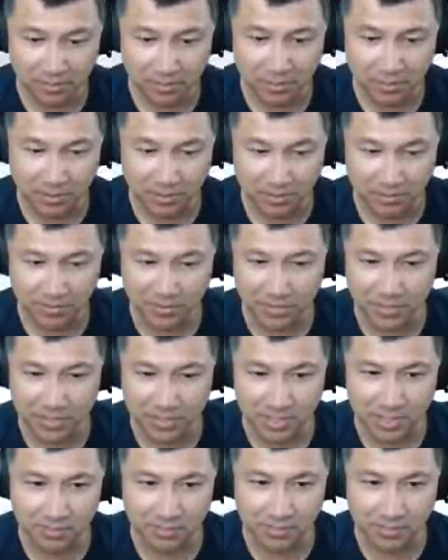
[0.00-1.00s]
though if he
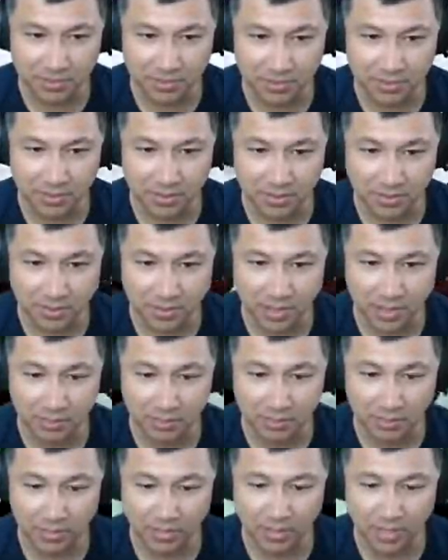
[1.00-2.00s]
see me. I
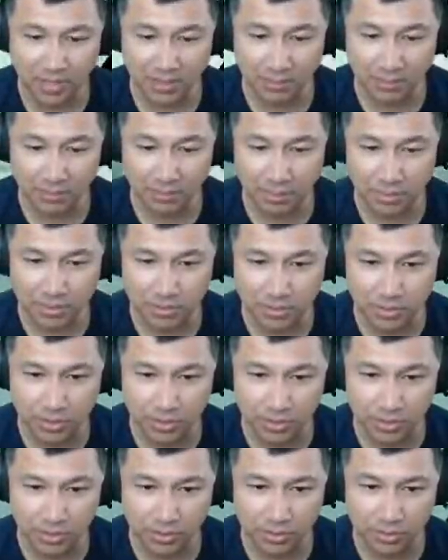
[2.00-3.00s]
won't die with one shot
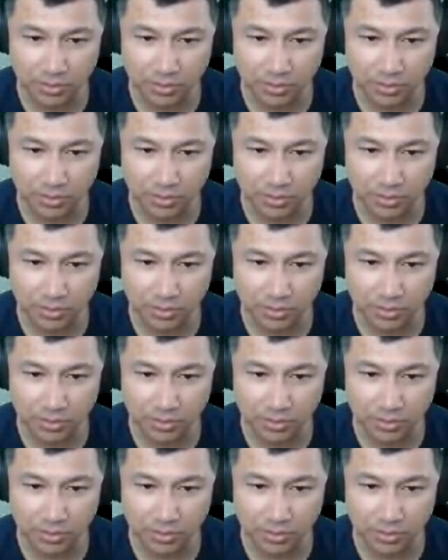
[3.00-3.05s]
though.